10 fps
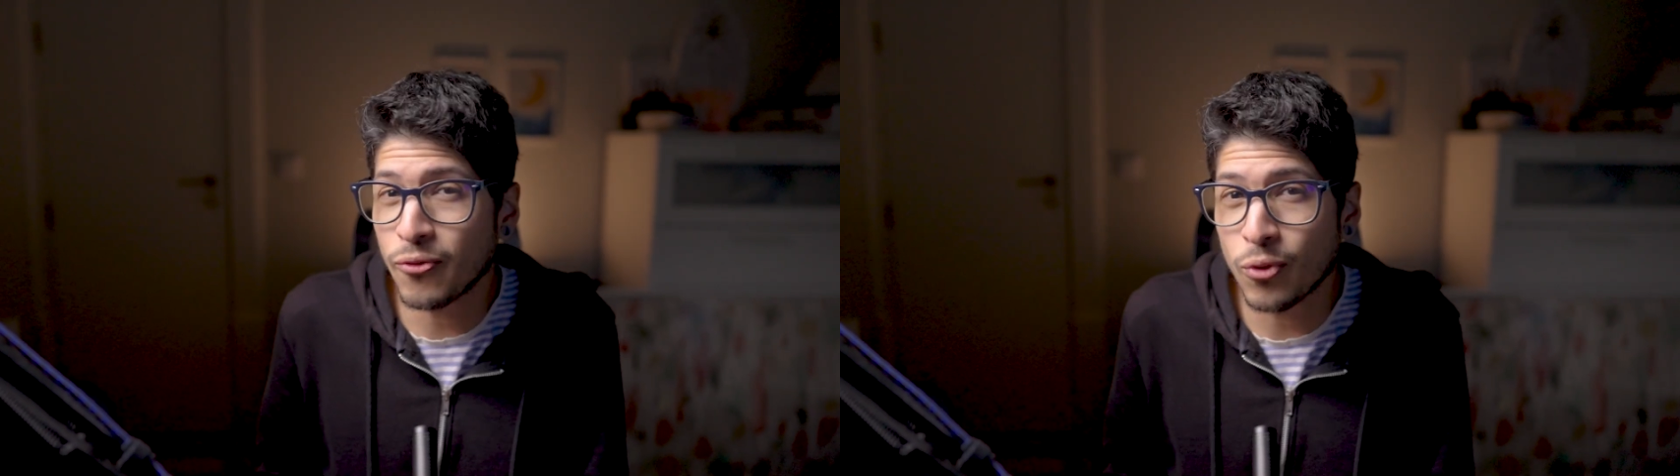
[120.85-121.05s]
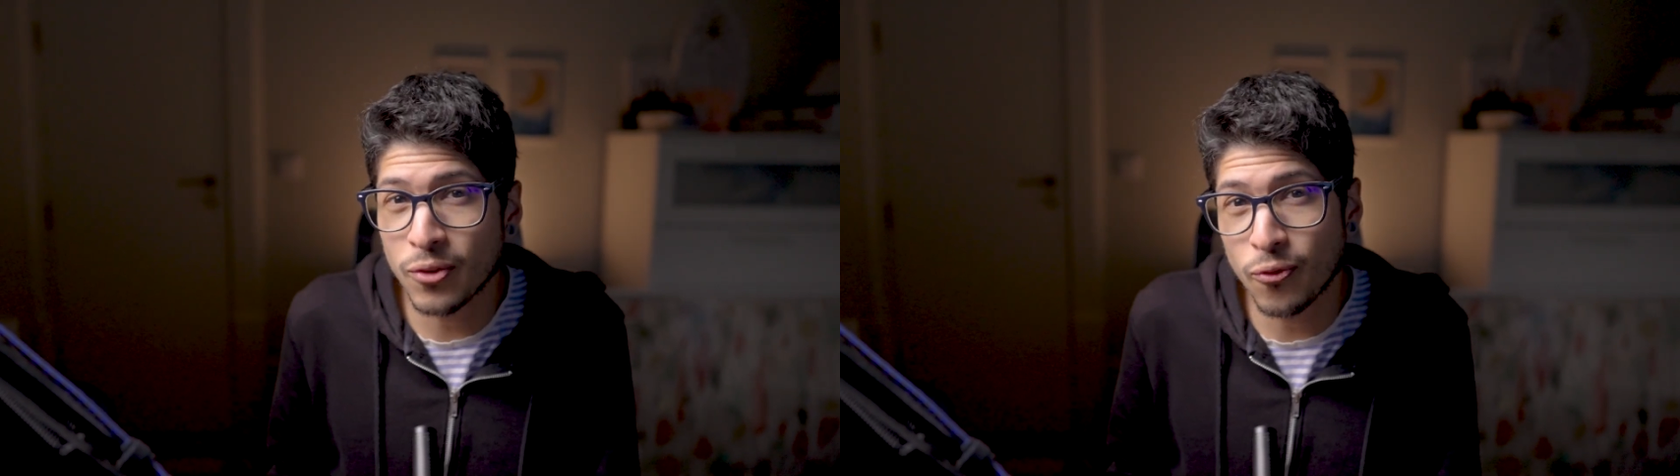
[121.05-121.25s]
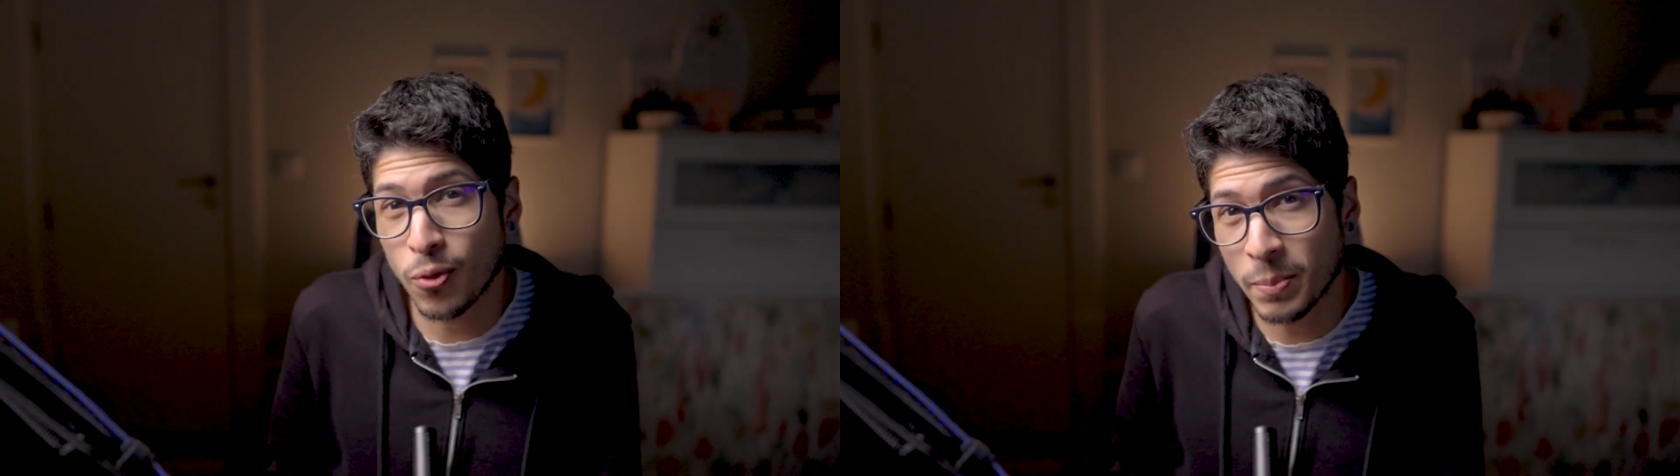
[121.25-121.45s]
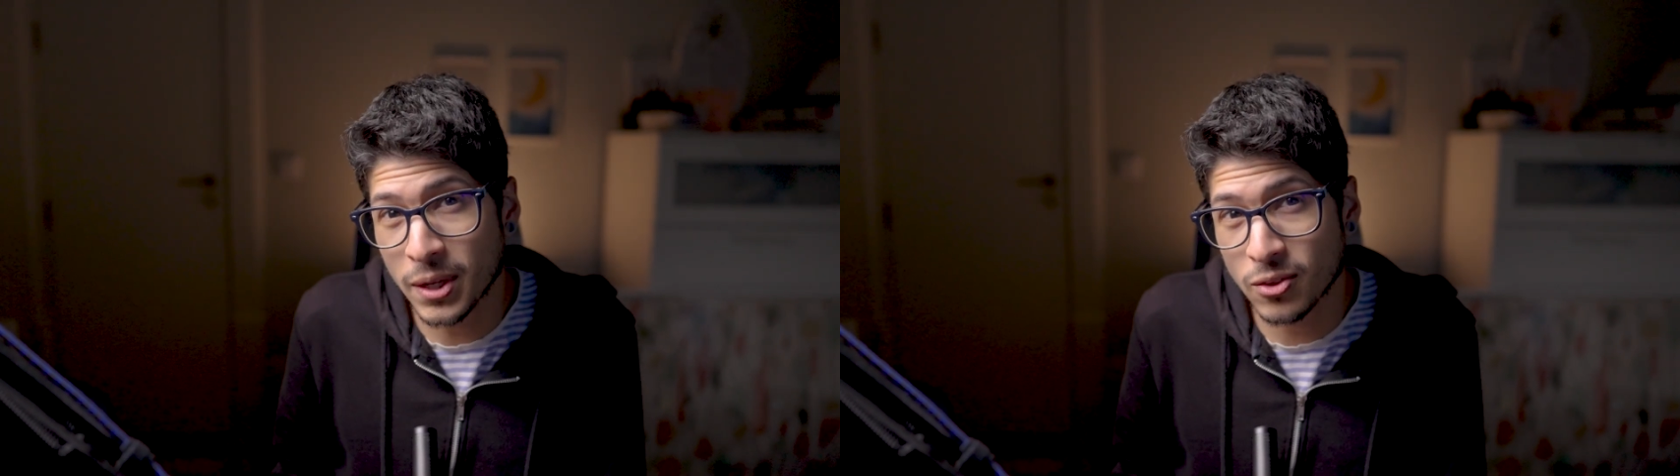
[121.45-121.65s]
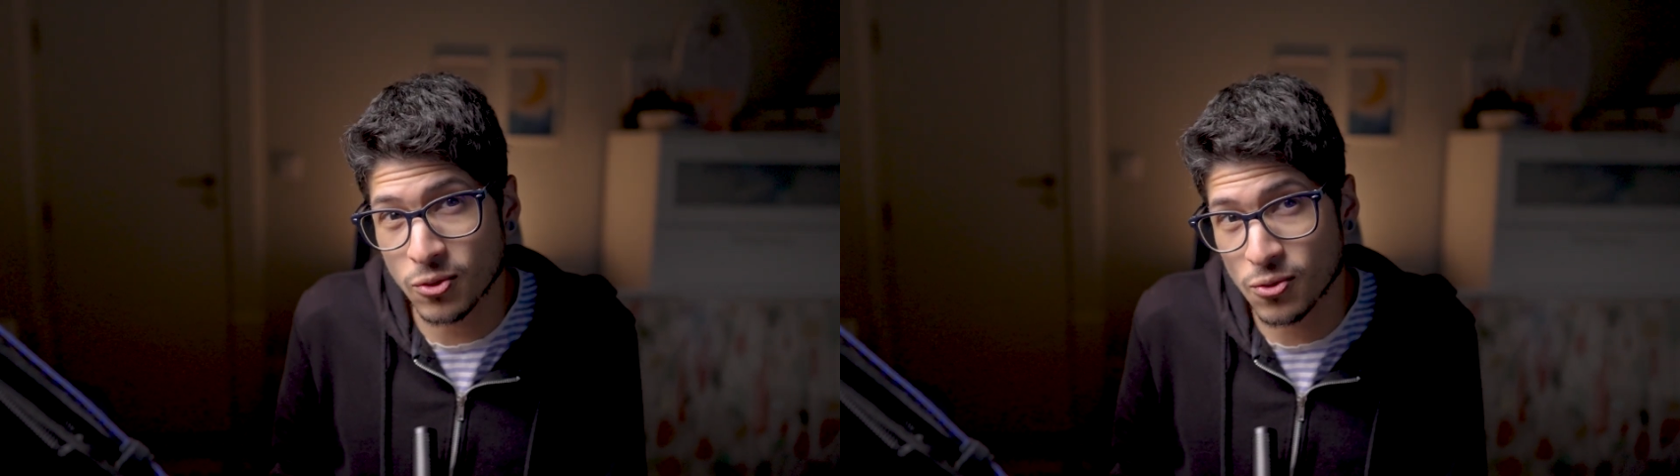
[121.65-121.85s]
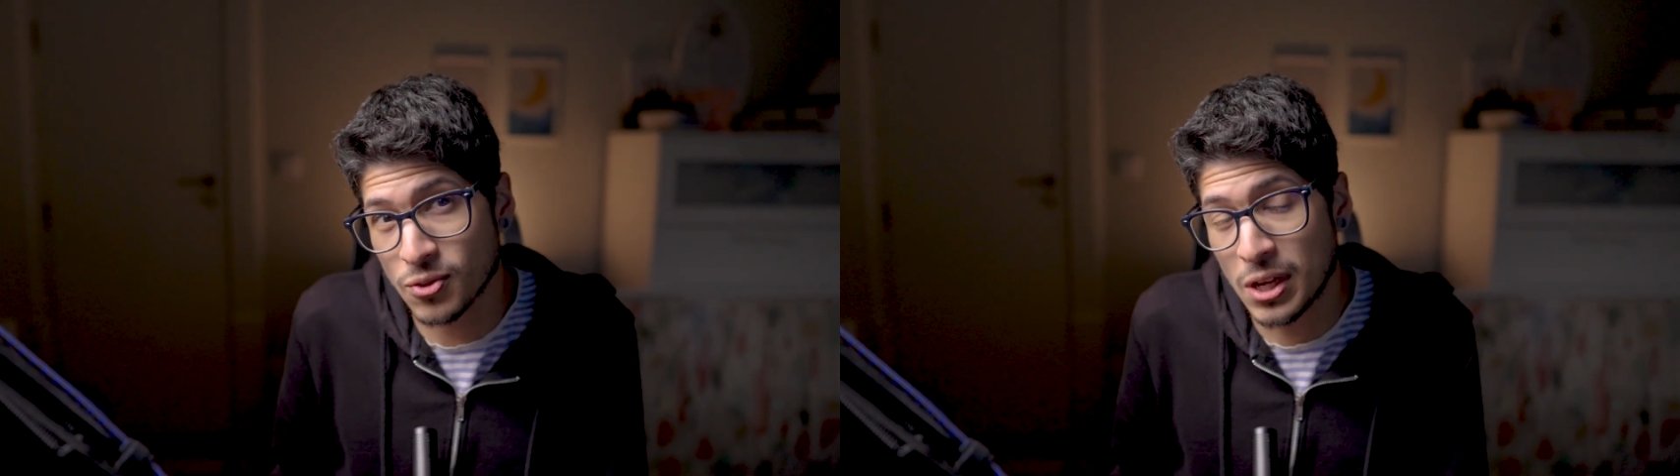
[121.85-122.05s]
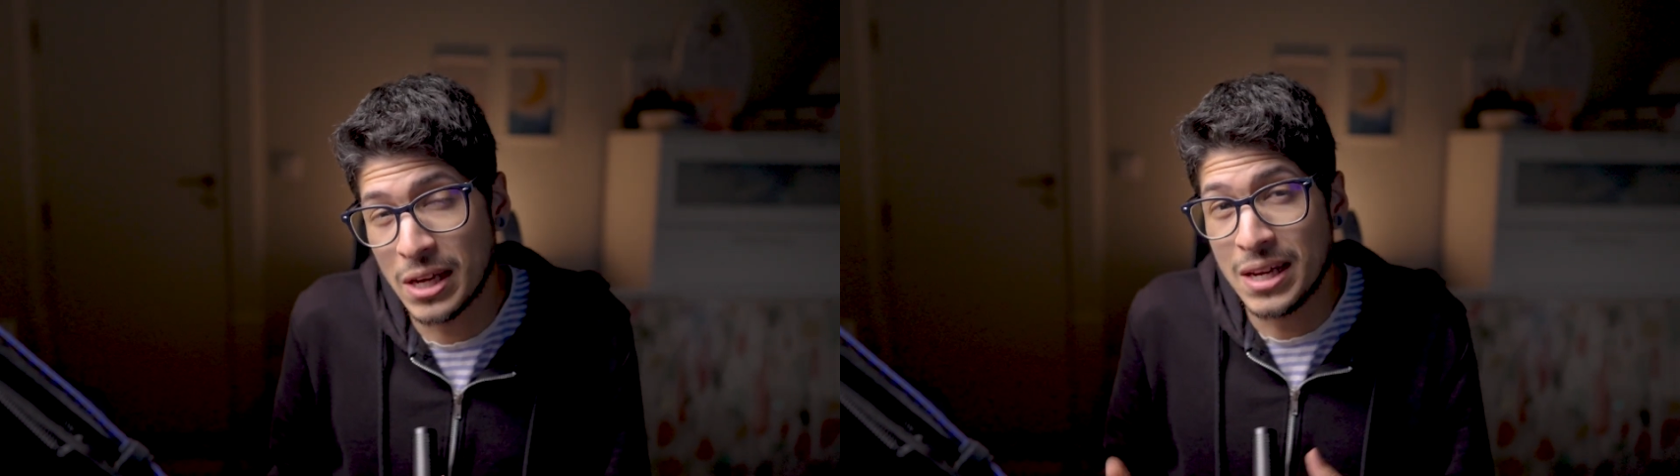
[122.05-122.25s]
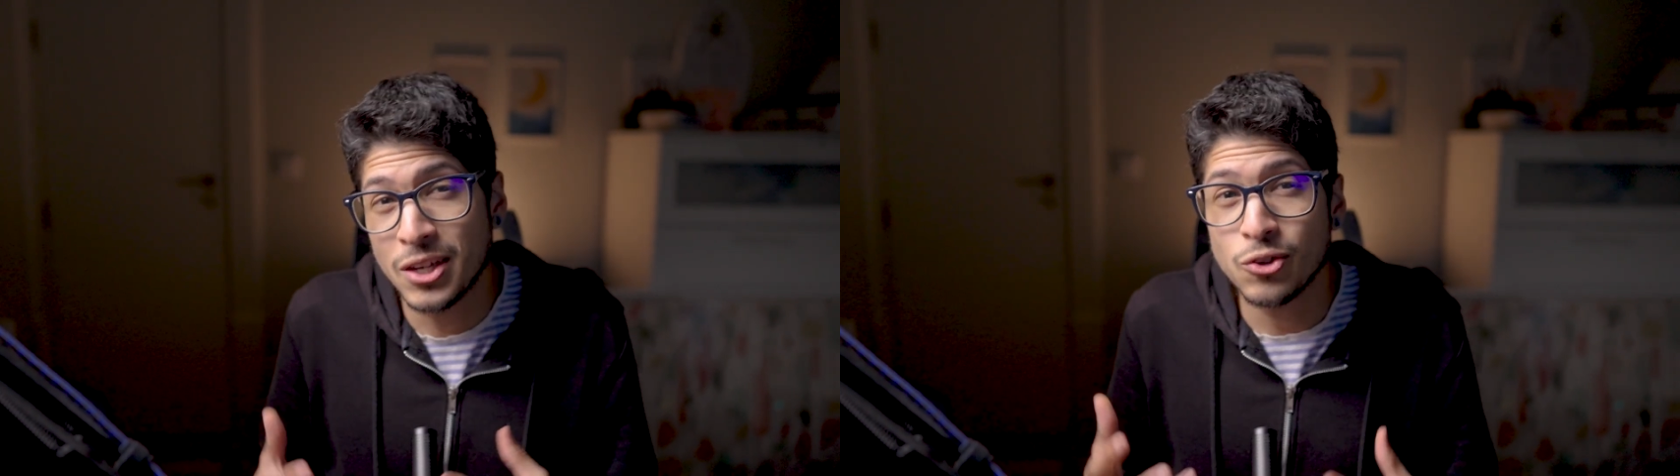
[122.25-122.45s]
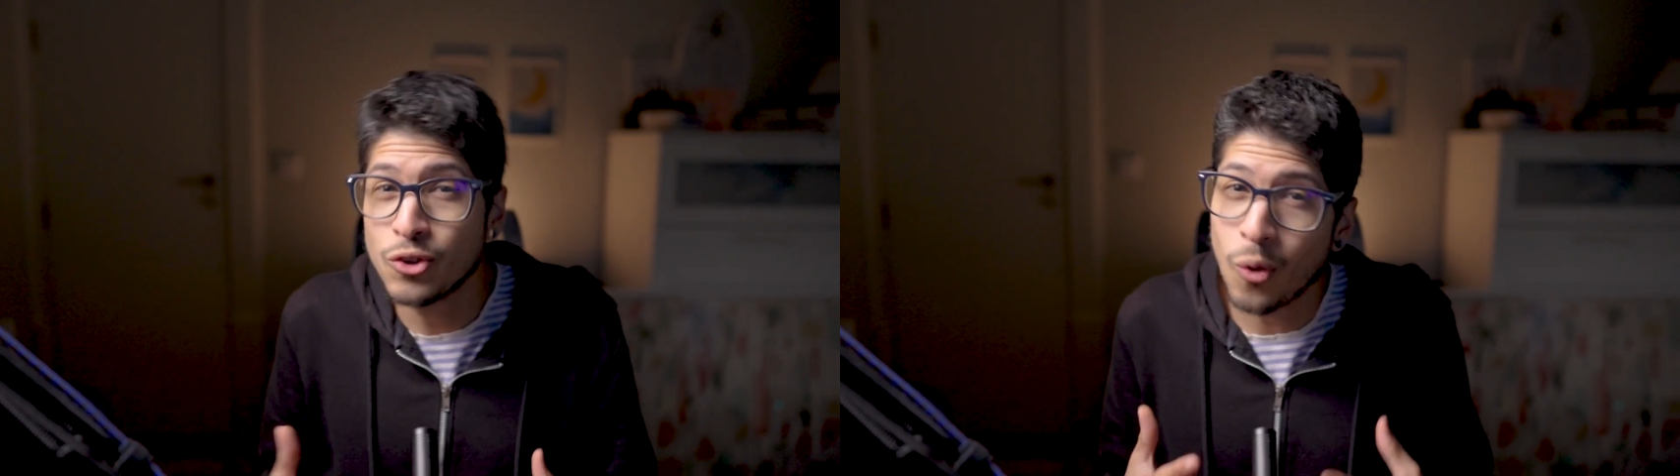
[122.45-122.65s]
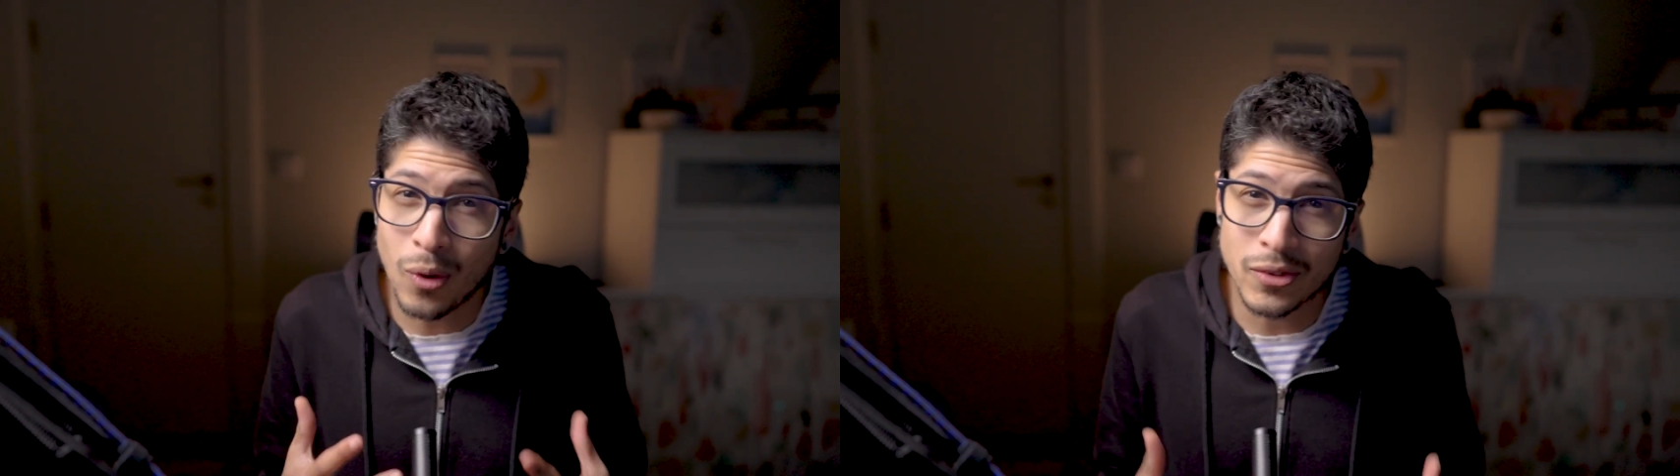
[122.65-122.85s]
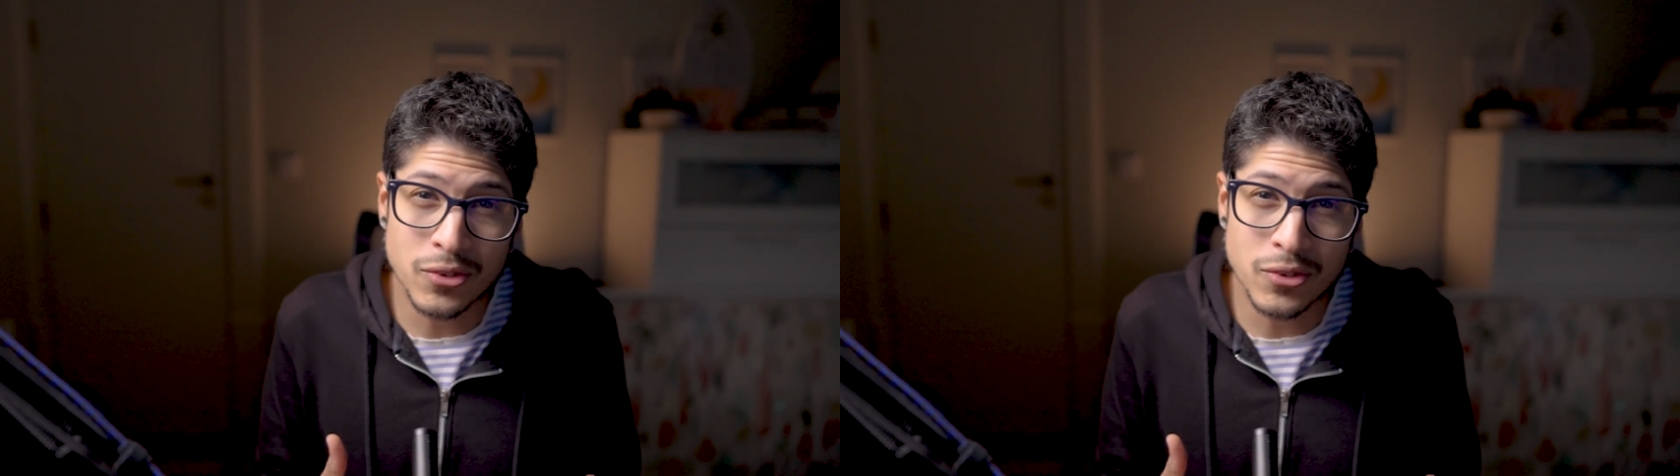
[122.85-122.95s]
44 pixels. You don't want